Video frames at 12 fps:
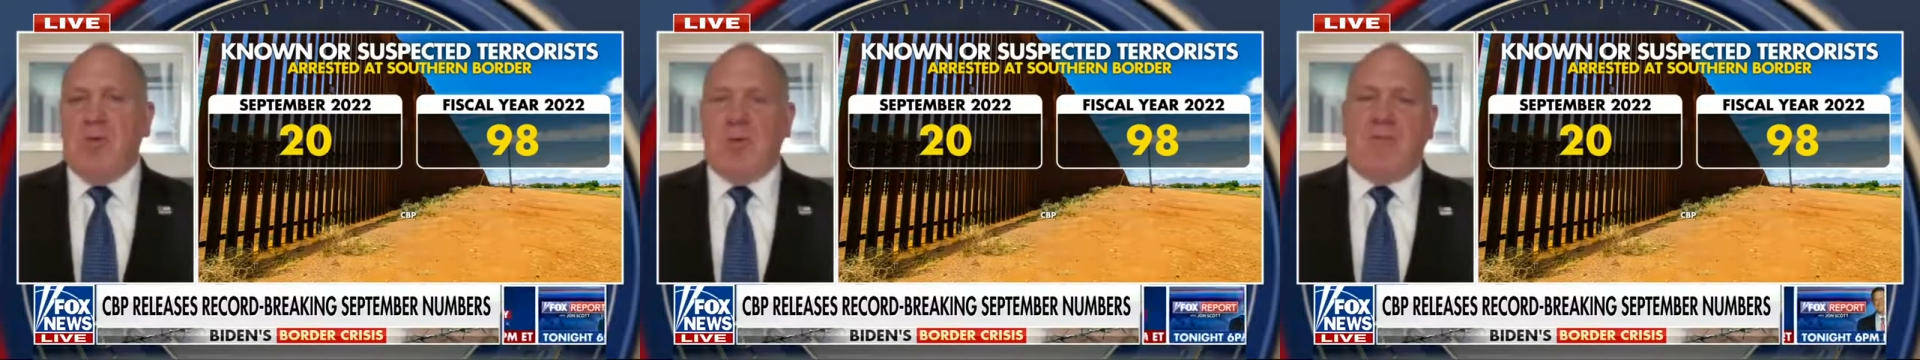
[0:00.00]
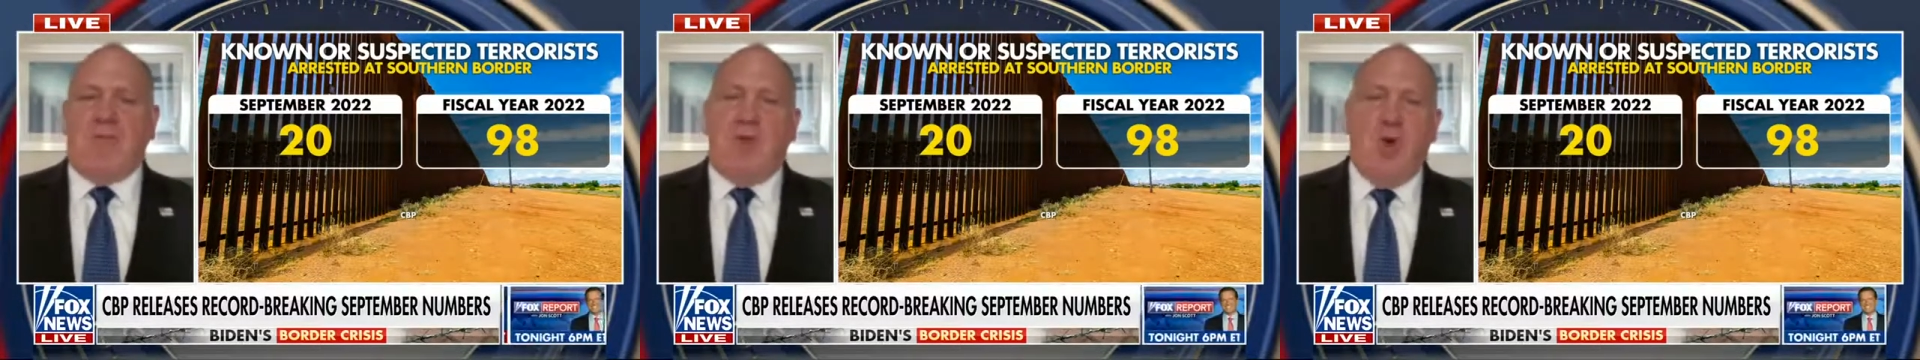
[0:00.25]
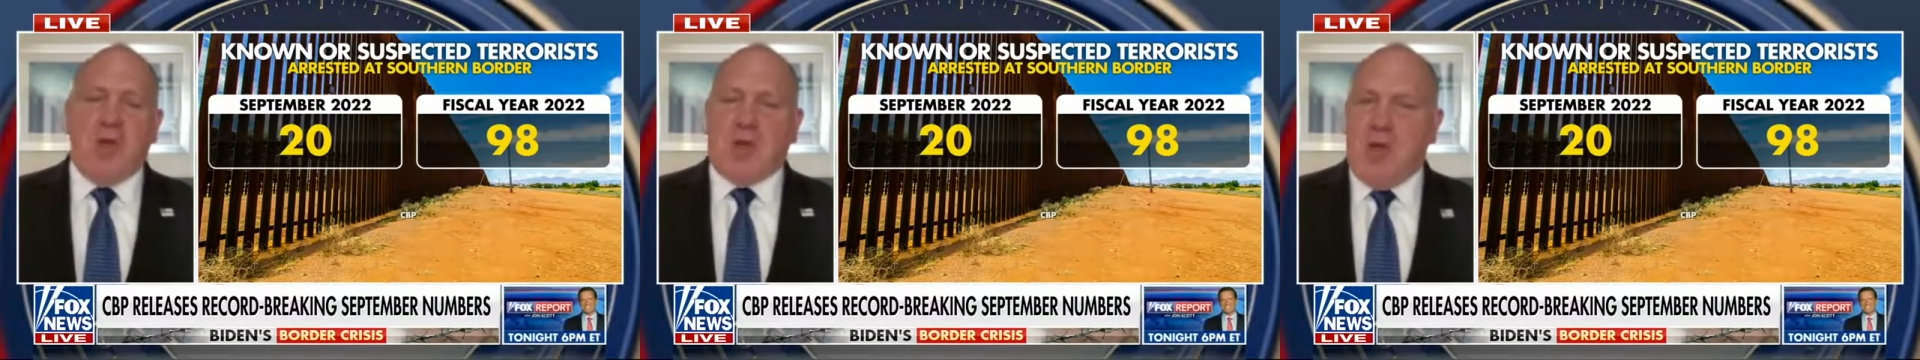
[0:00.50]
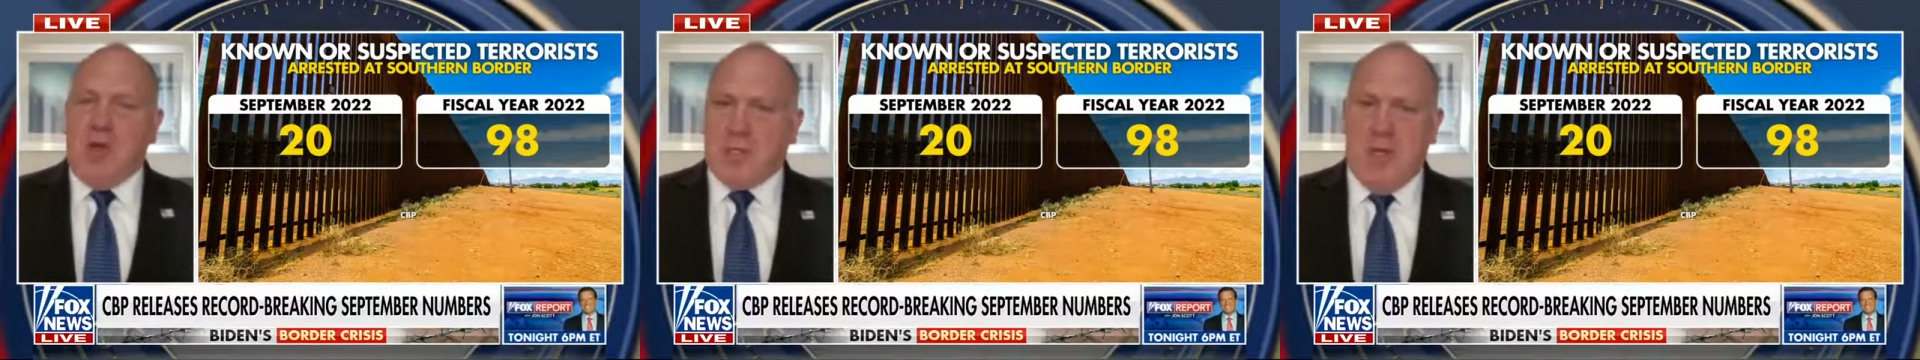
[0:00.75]
is flown
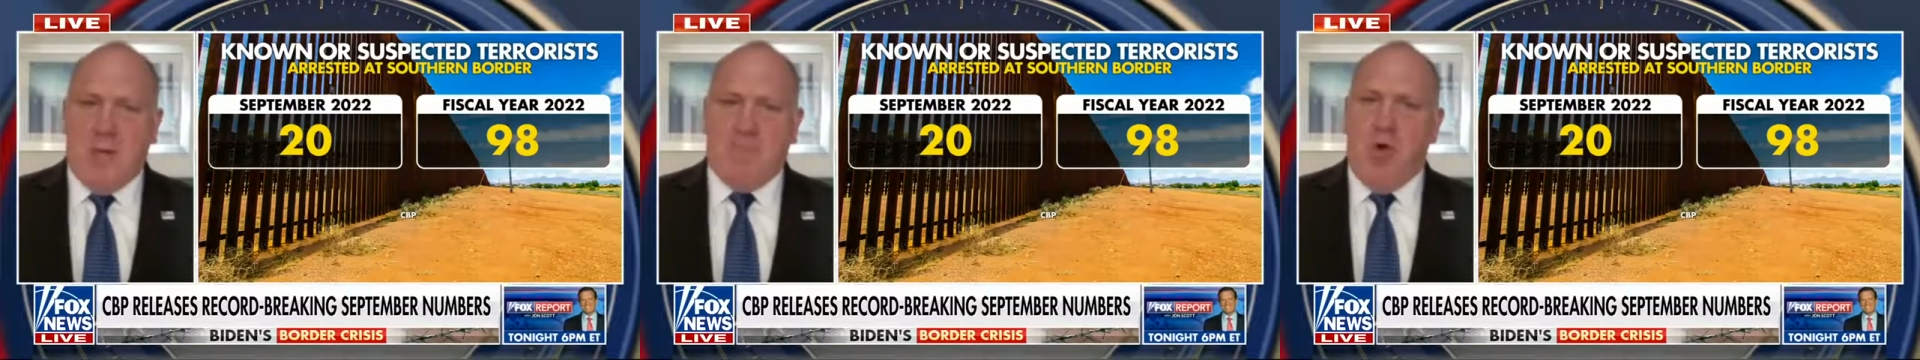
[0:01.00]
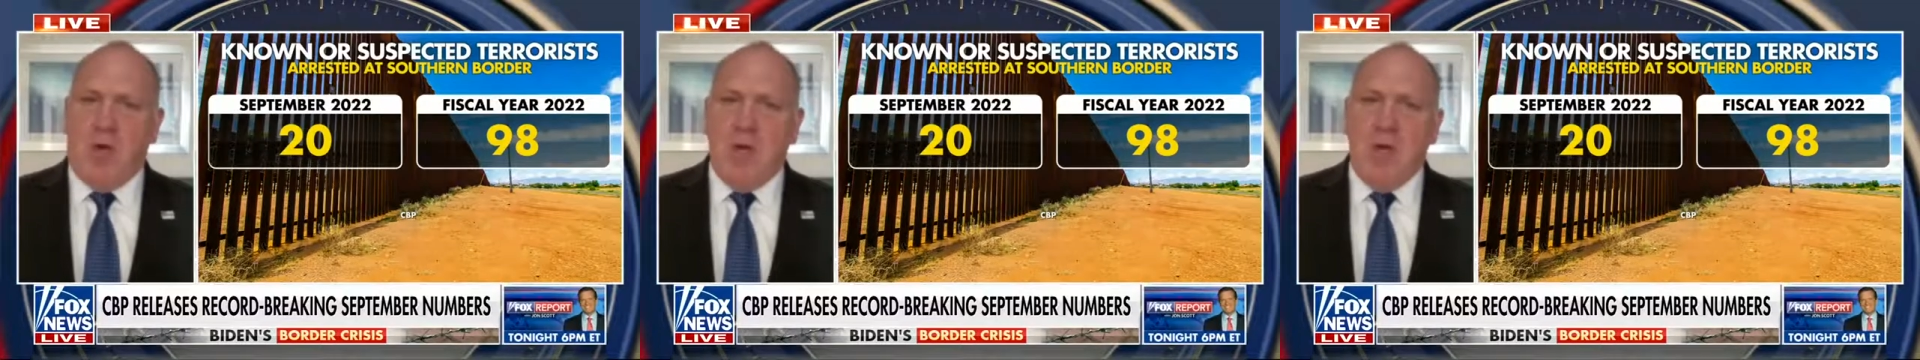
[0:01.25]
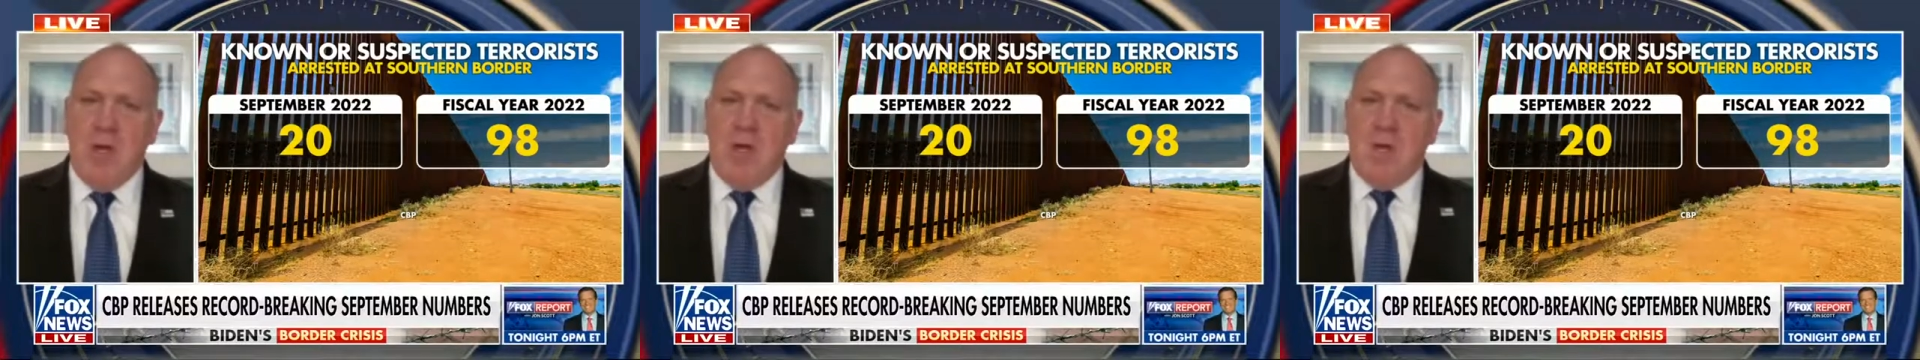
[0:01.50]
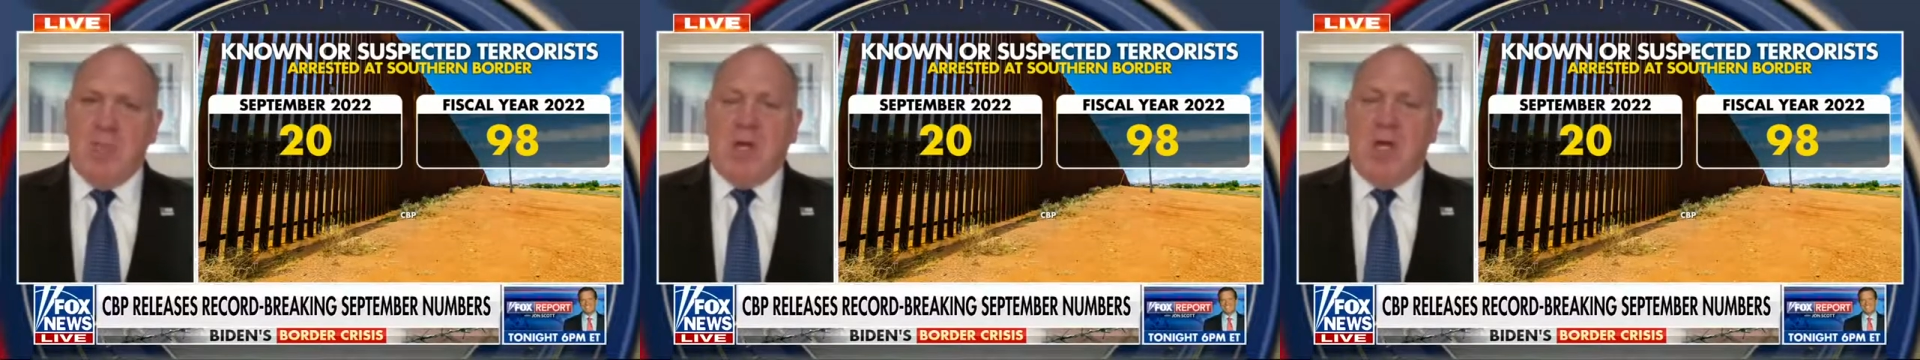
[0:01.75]
across that border
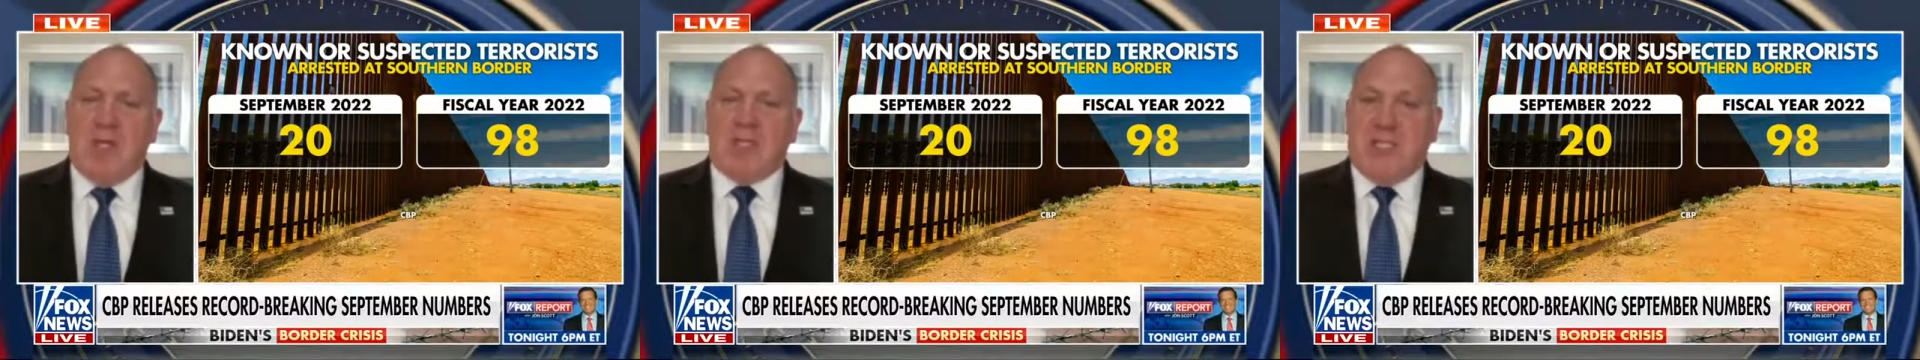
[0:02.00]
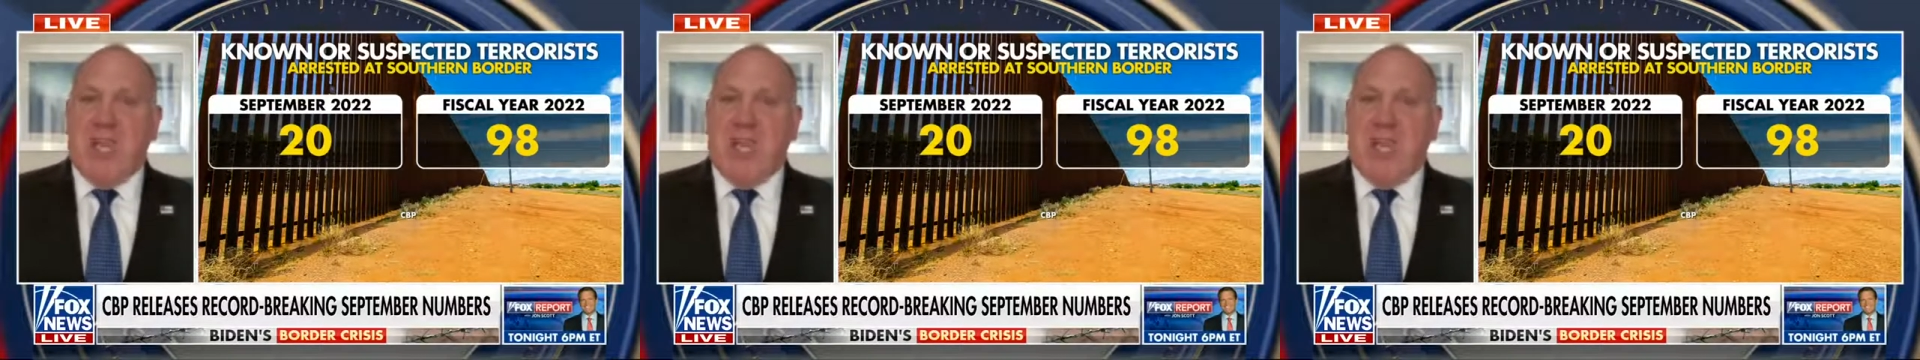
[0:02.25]
because